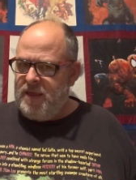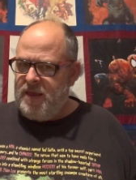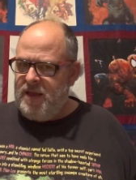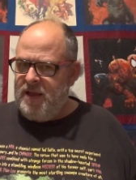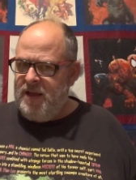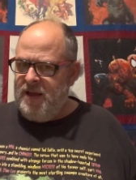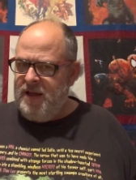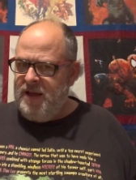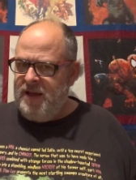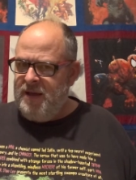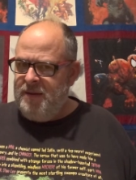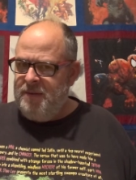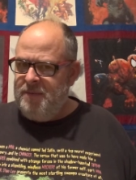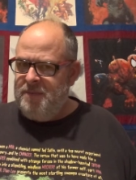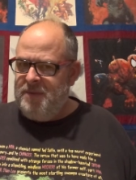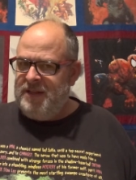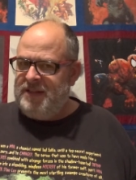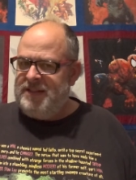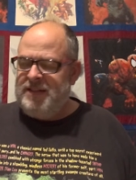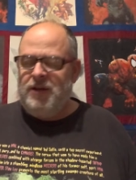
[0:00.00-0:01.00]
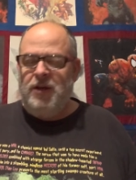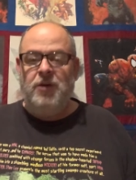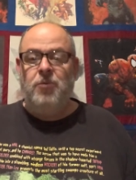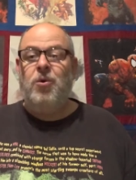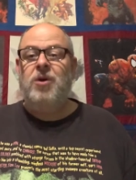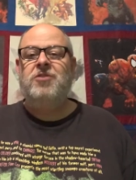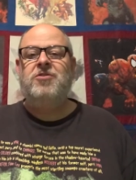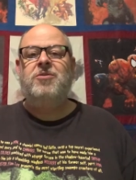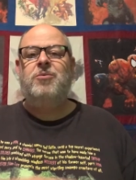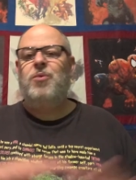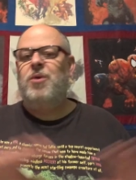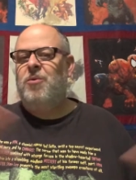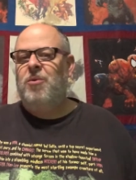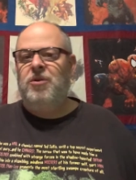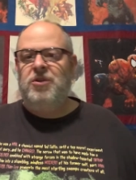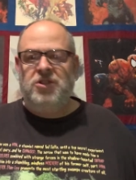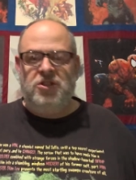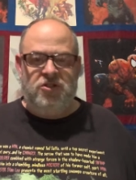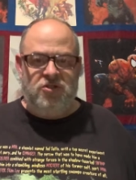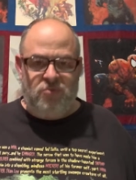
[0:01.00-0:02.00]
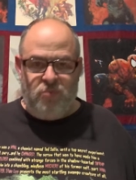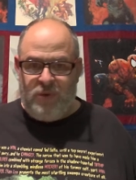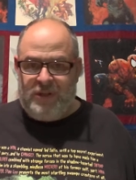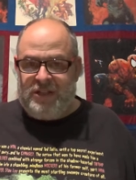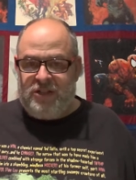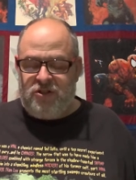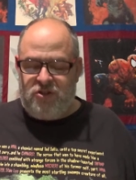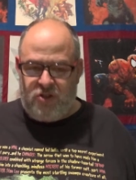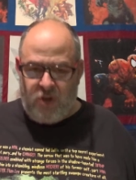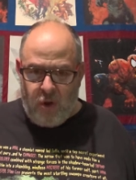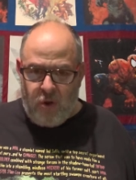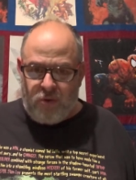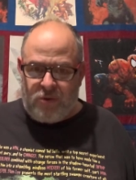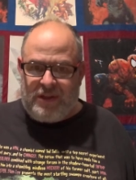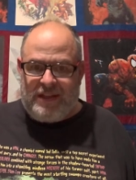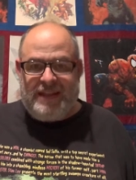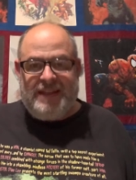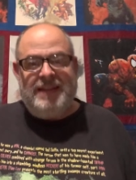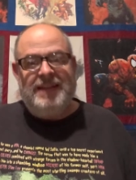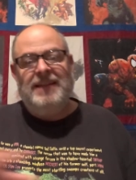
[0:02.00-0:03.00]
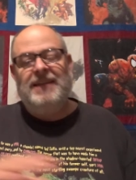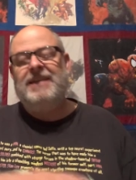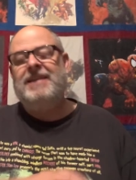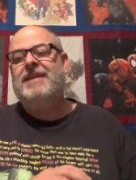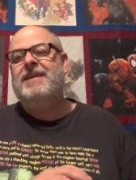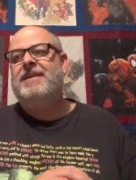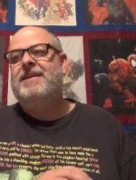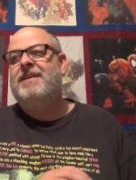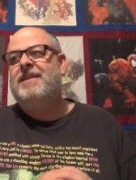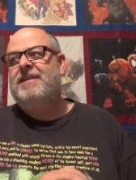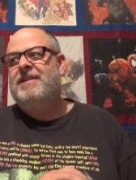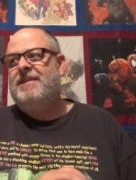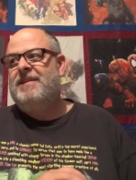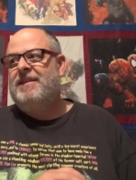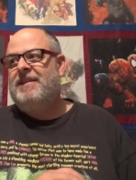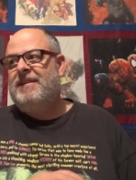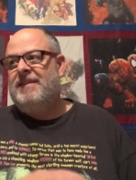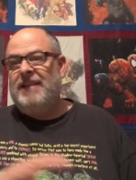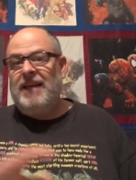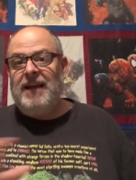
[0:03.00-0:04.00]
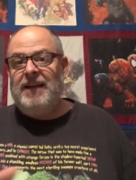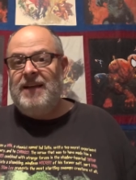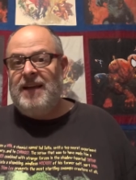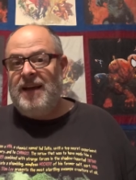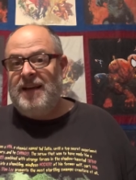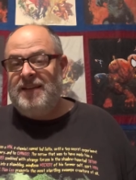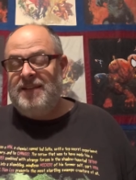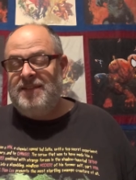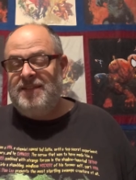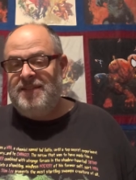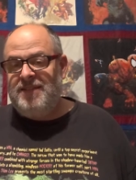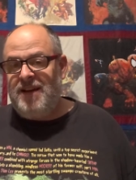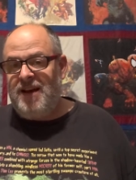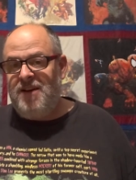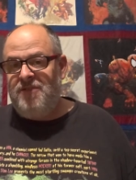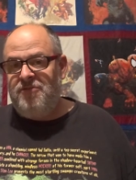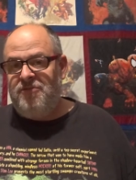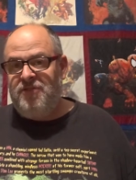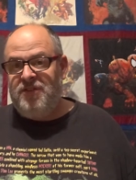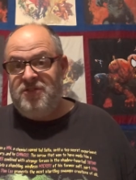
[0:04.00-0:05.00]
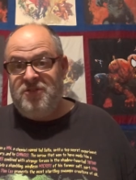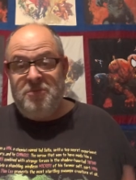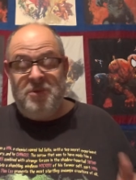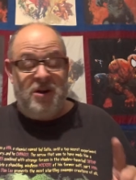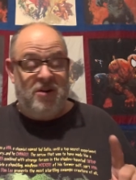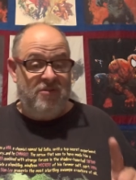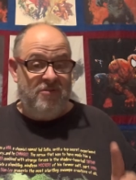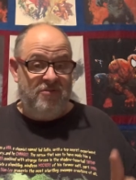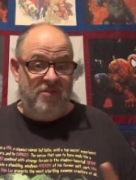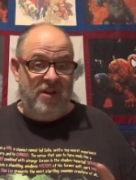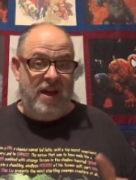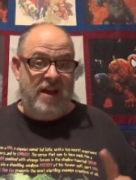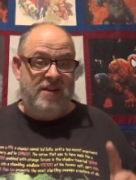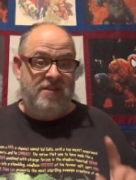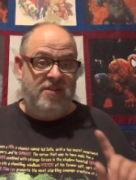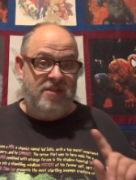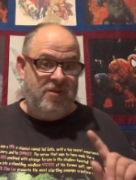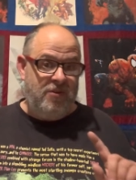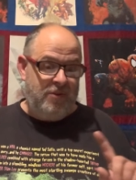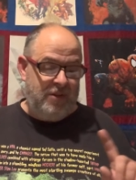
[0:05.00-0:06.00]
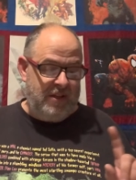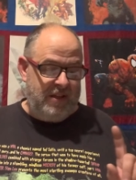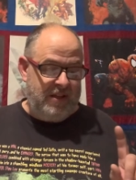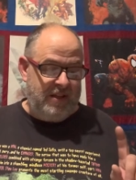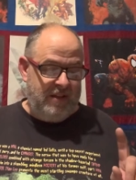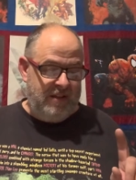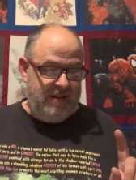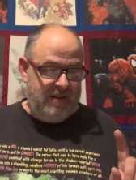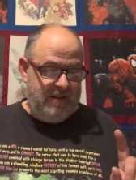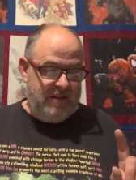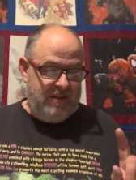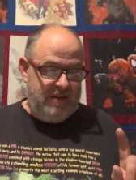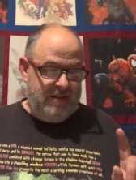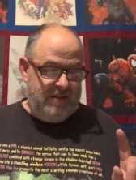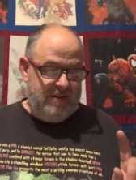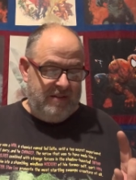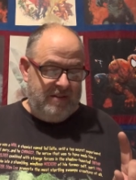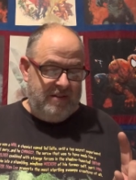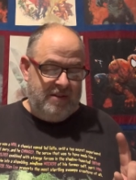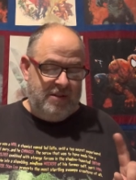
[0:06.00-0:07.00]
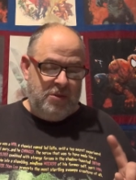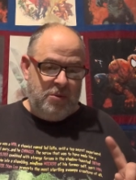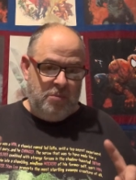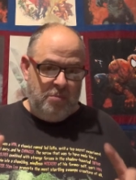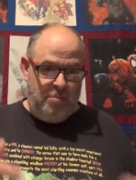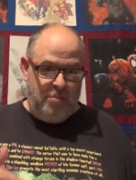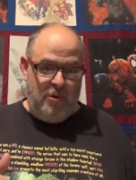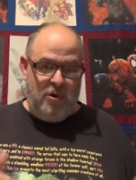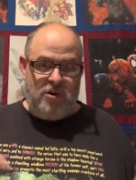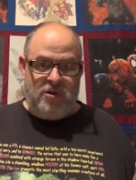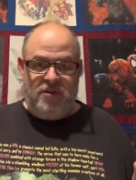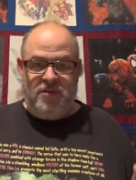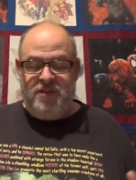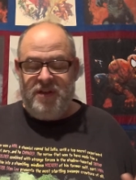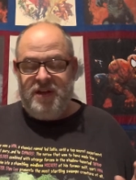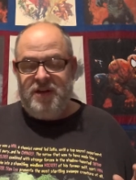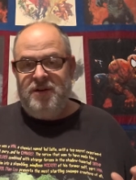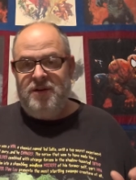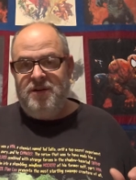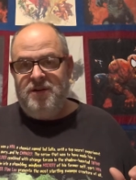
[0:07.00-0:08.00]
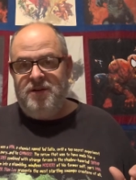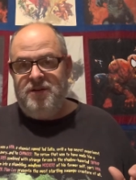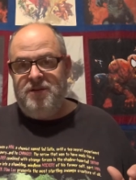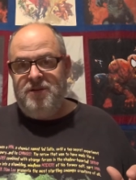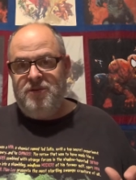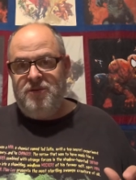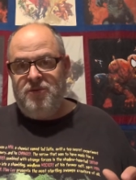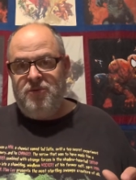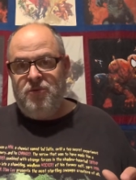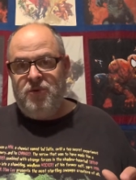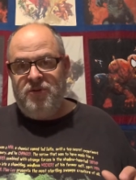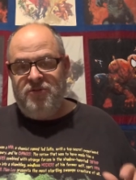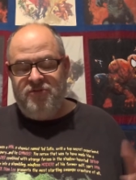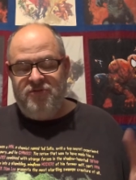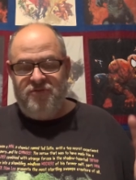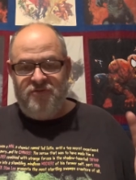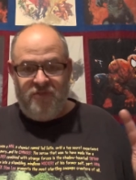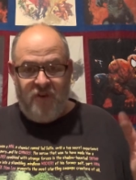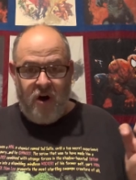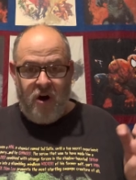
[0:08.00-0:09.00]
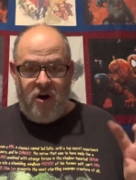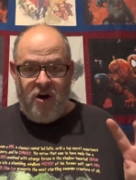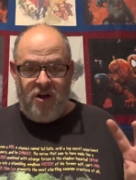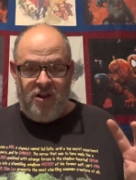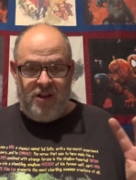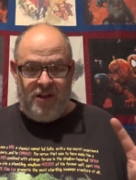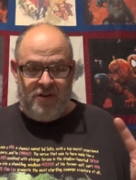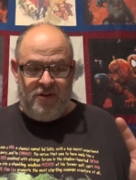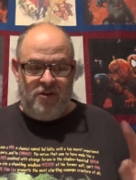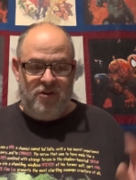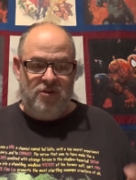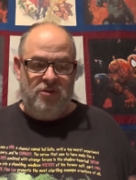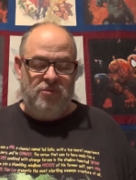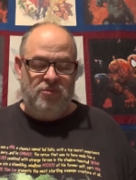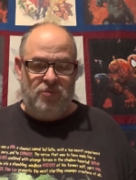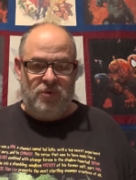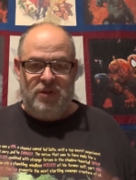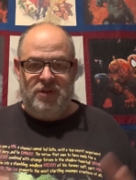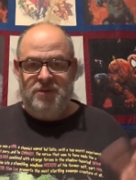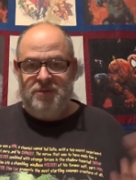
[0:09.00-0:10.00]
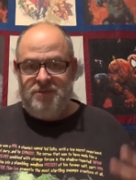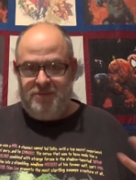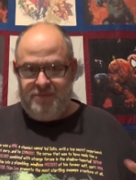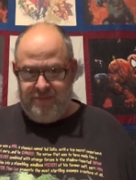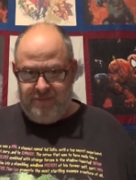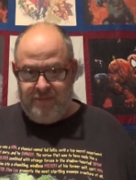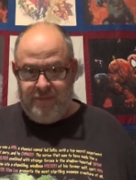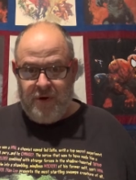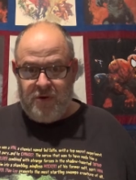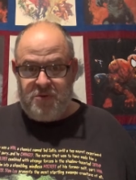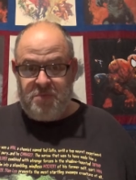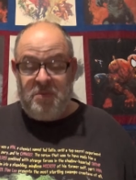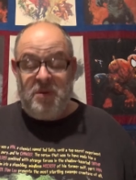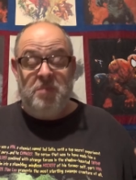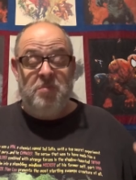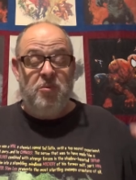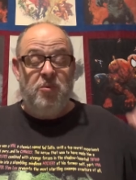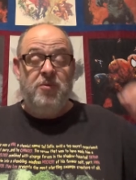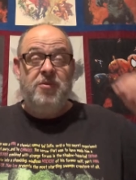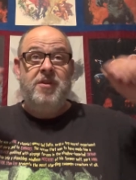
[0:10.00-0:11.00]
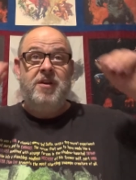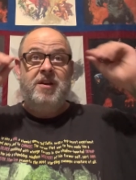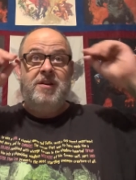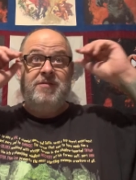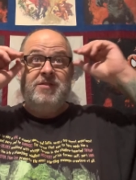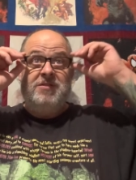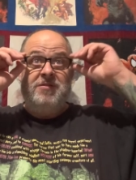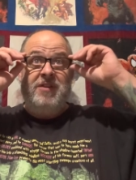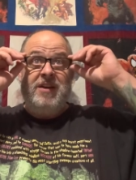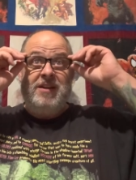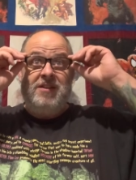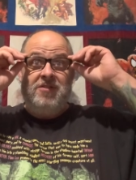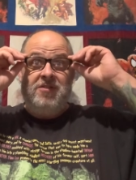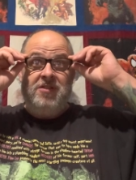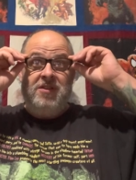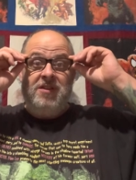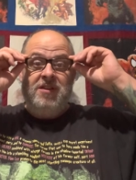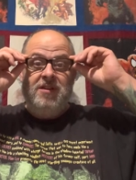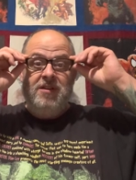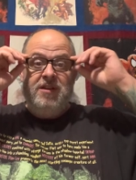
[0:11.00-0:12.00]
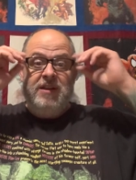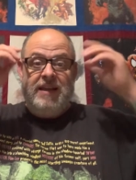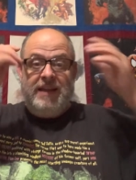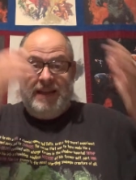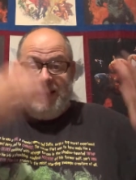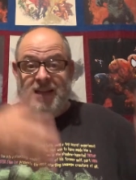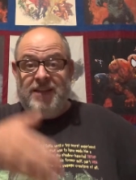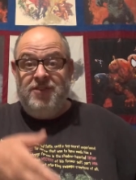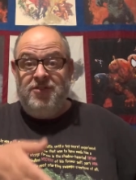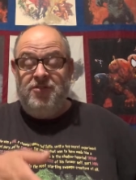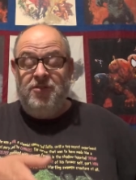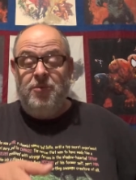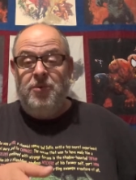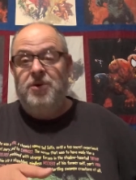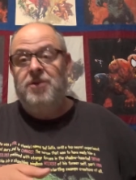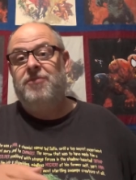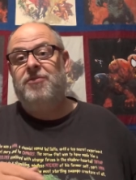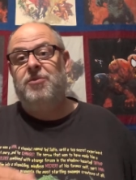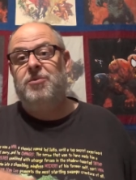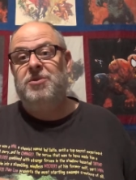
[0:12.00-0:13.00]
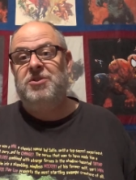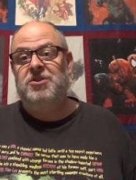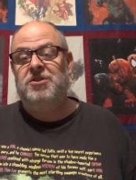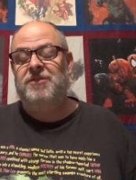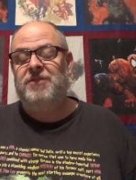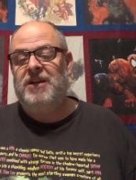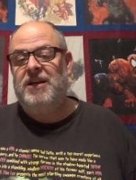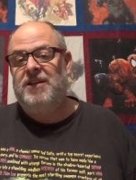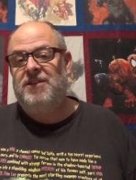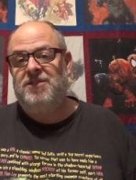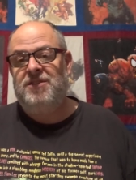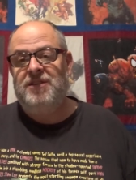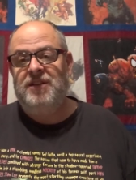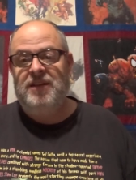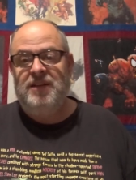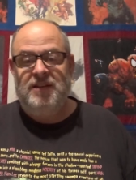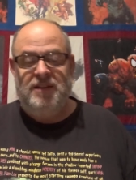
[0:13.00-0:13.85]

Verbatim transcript: Um, it it wasn't we weren't just reading Tolkien and that kind of stuff. As a matter of fact, the only book that would fall under what most people would think of as fantasy is The Wonderful Wizard of Oz.